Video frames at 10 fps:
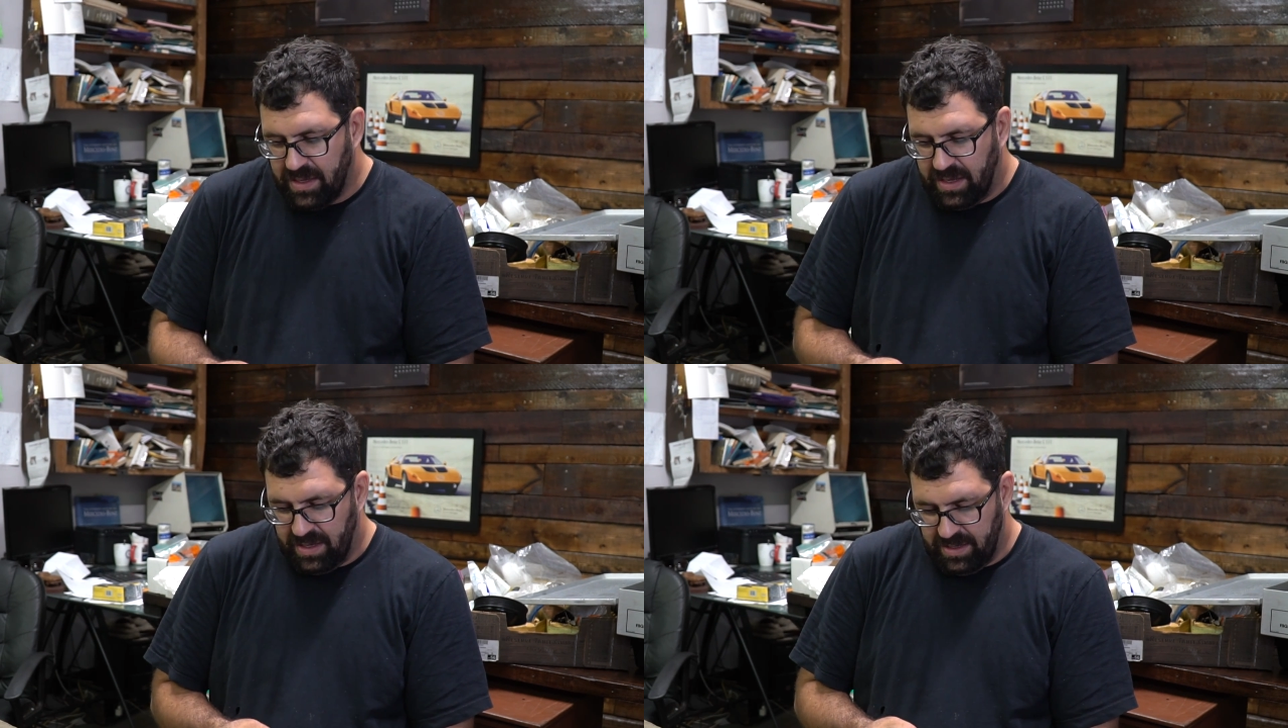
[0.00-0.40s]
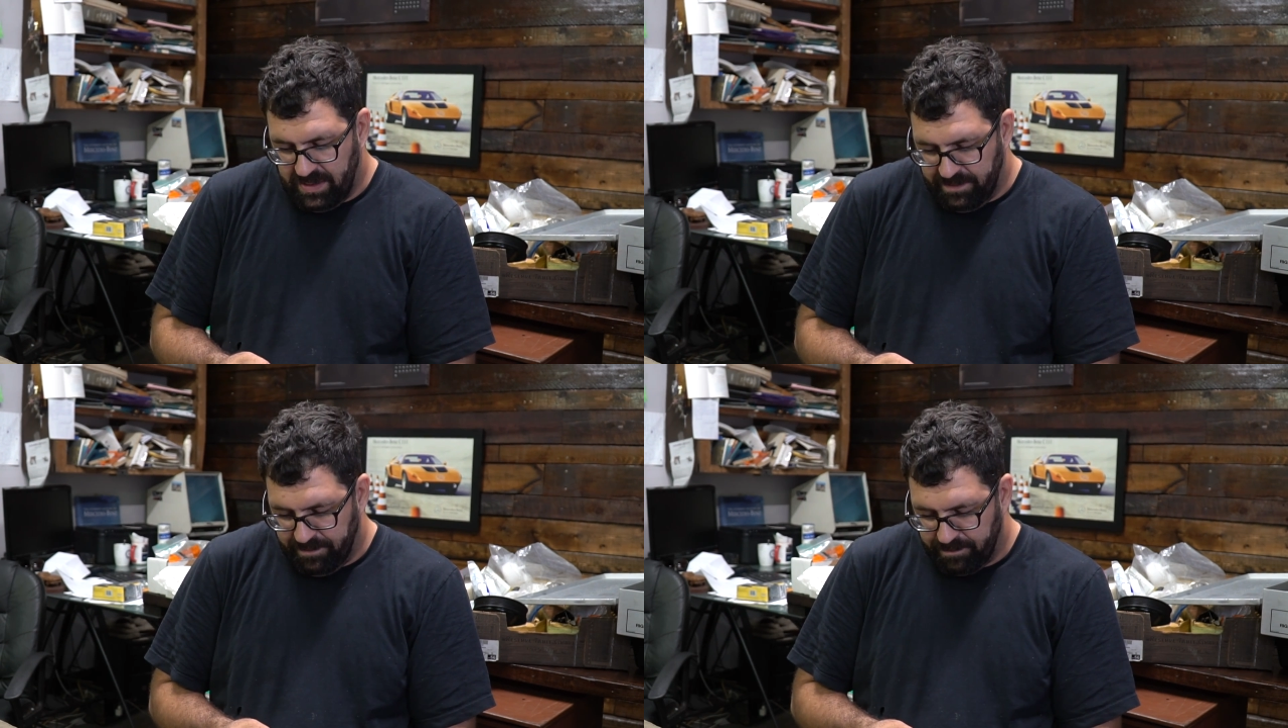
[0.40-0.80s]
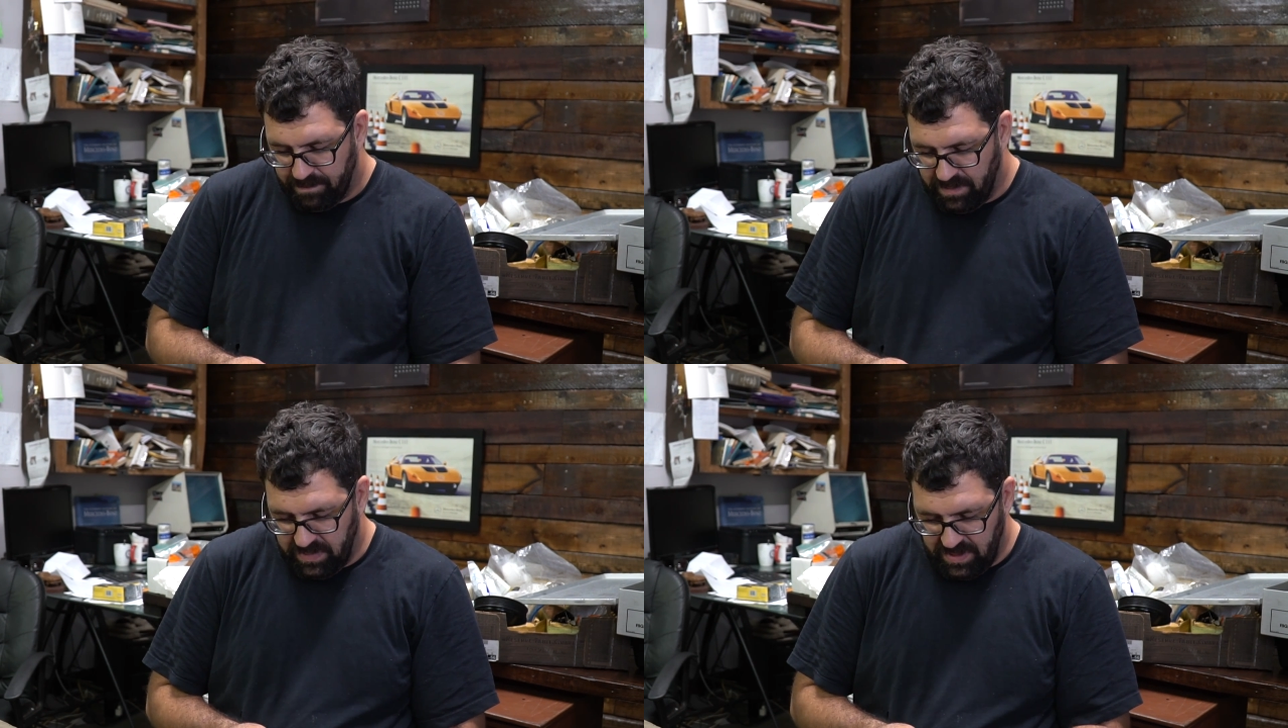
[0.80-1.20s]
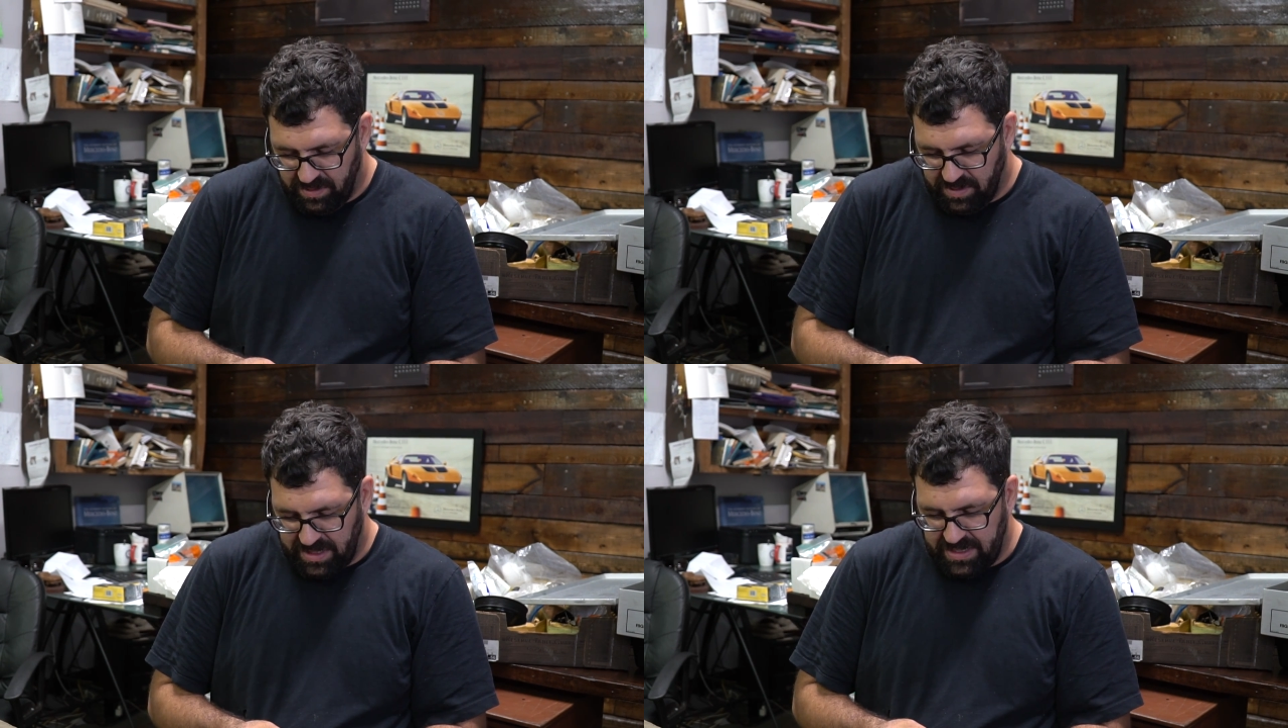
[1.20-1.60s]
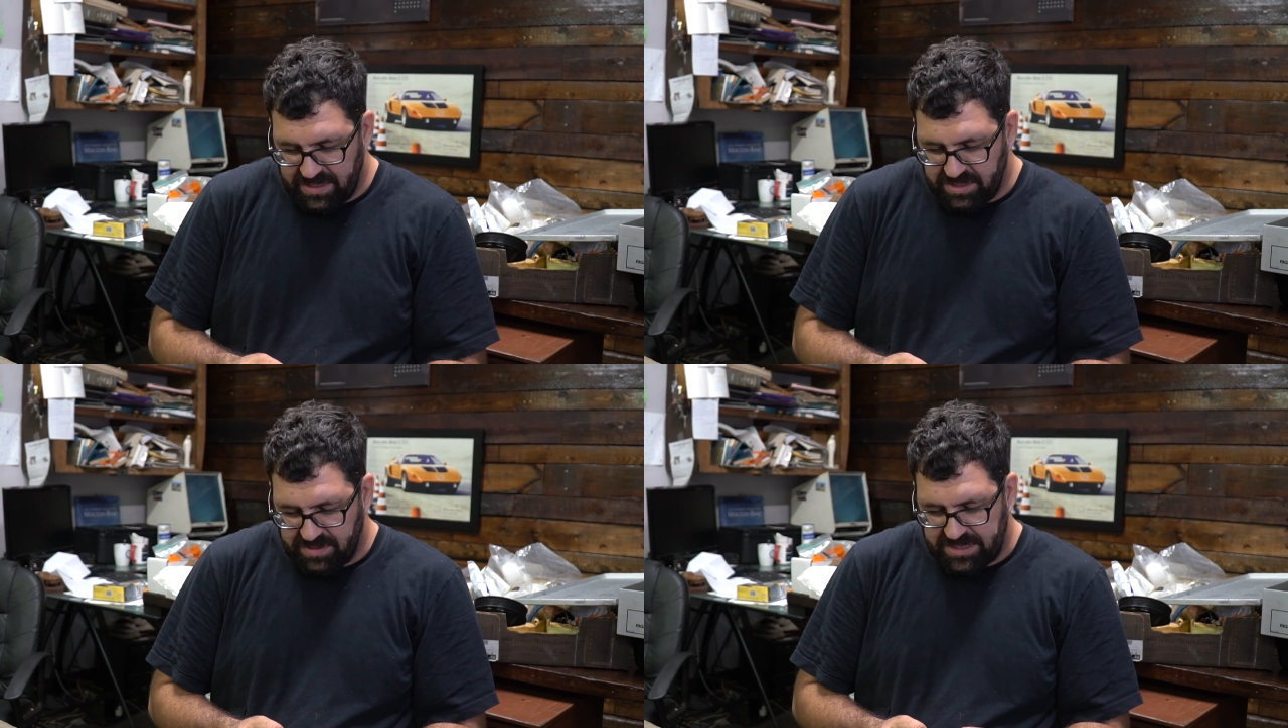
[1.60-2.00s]
We're going to
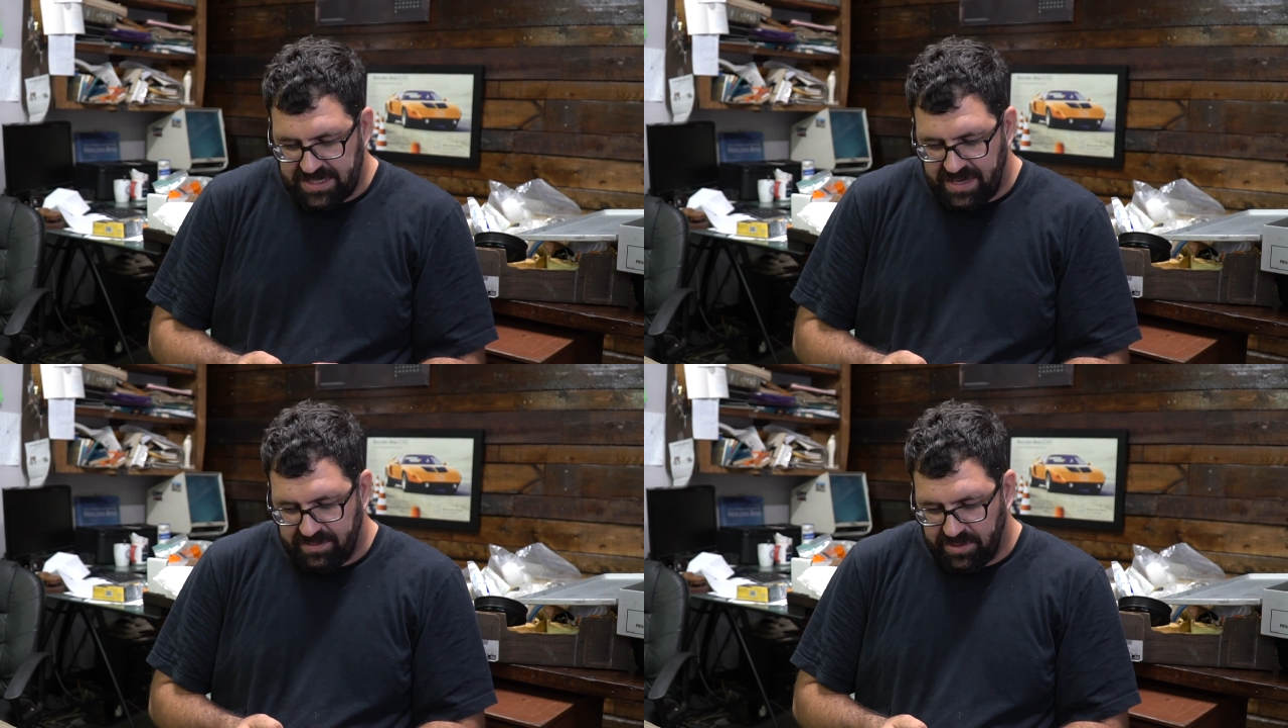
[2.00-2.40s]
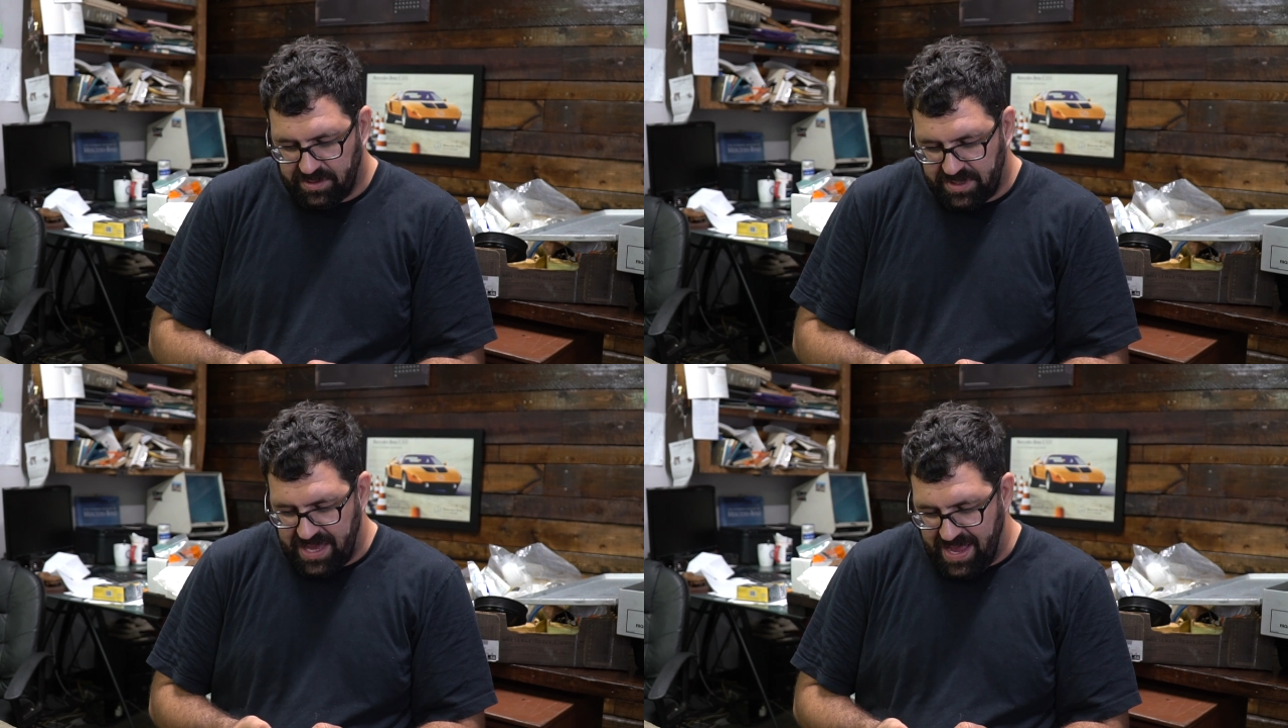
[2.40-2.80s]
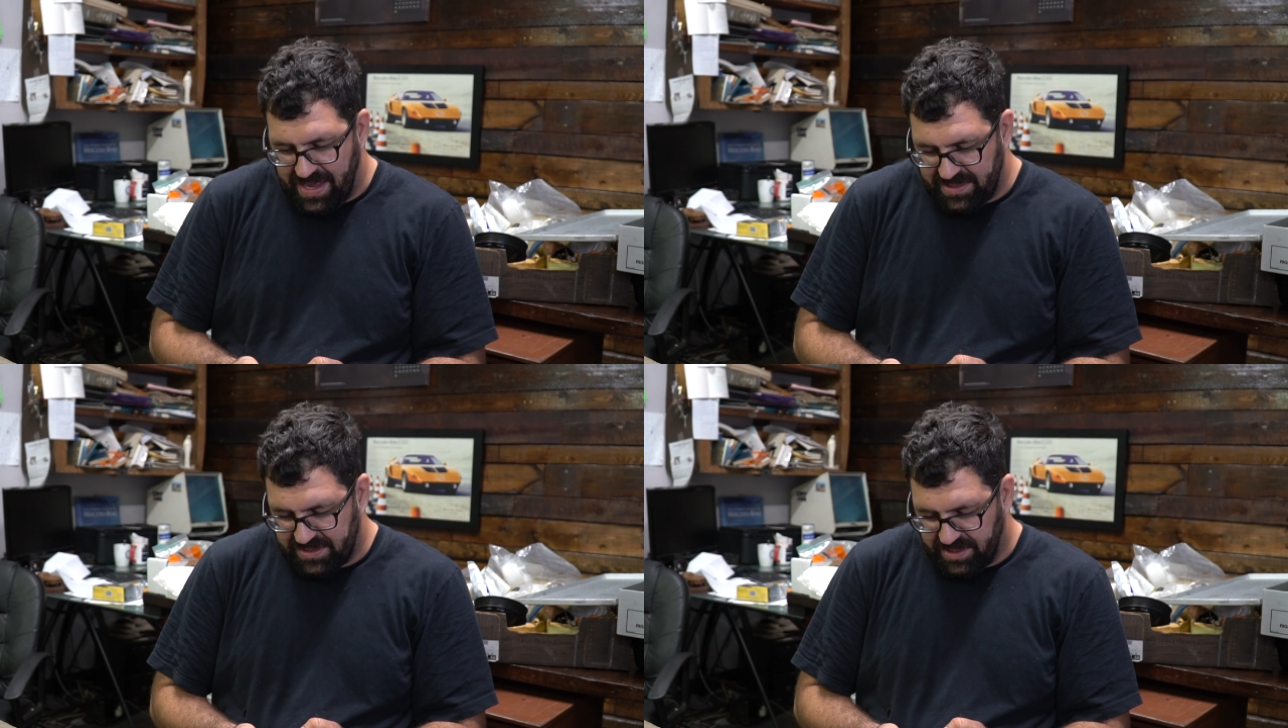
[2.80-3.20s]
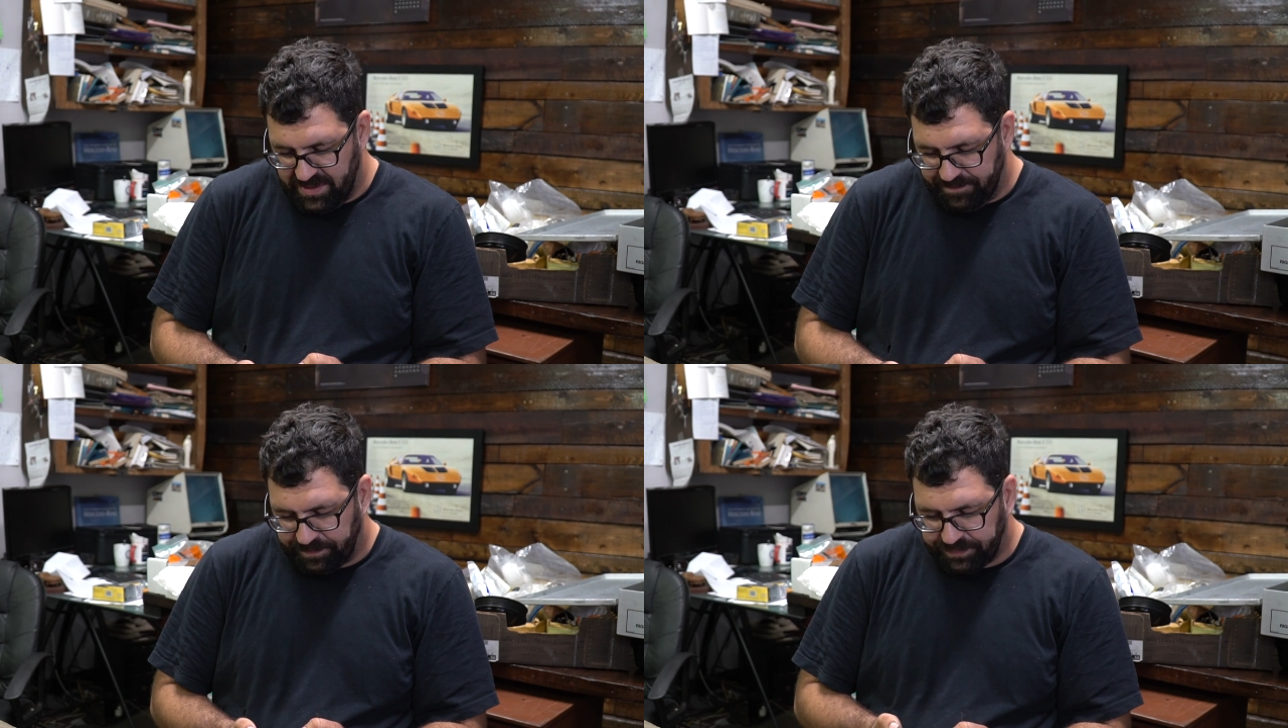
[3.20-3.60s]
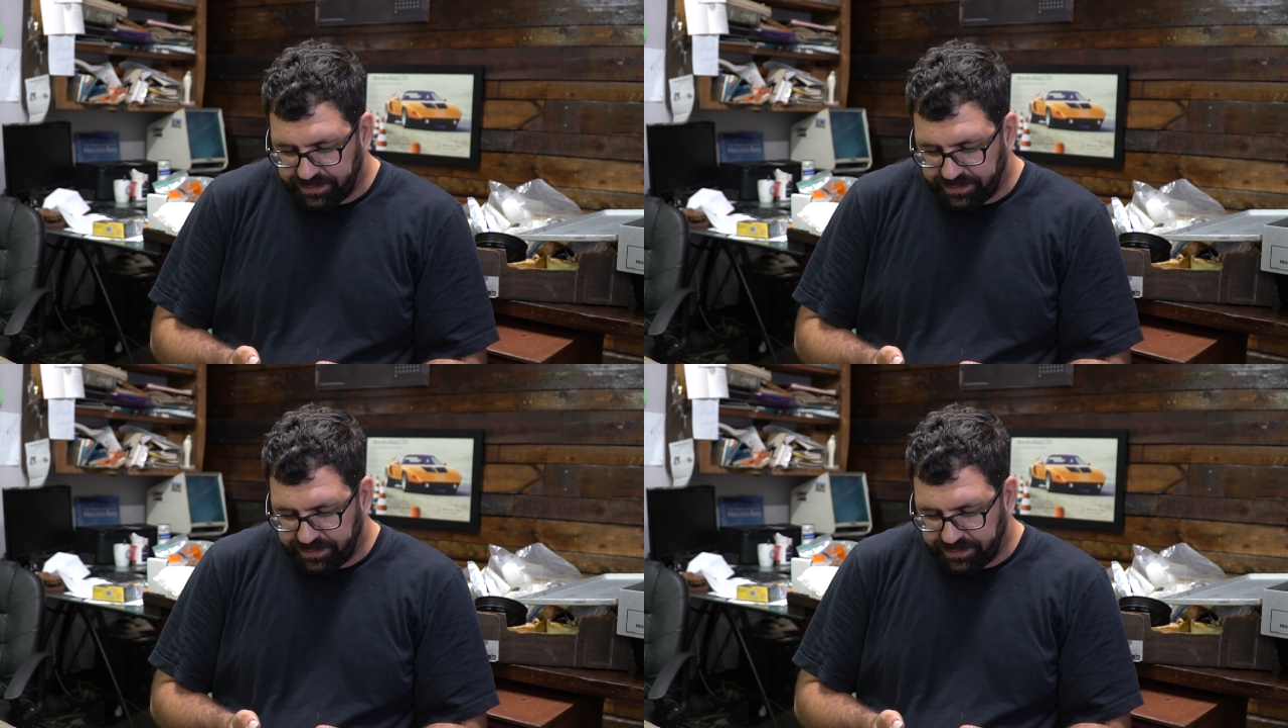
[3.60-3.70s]
do a simulcast on